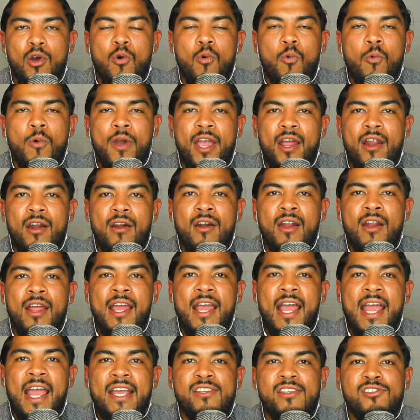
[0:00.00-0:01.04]
where
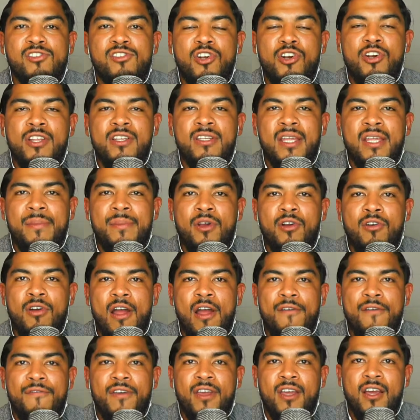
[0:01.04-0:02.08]
a certain
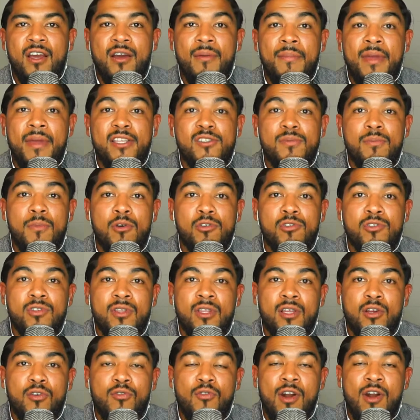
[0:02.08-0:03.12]
demographic commits most of the
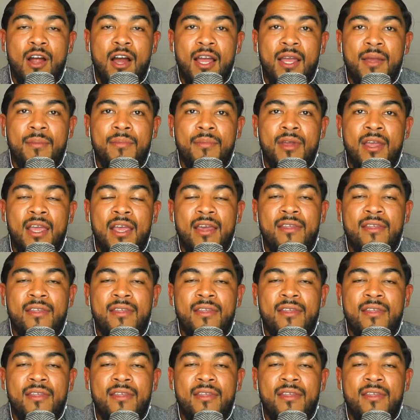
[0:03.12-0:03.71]
crime,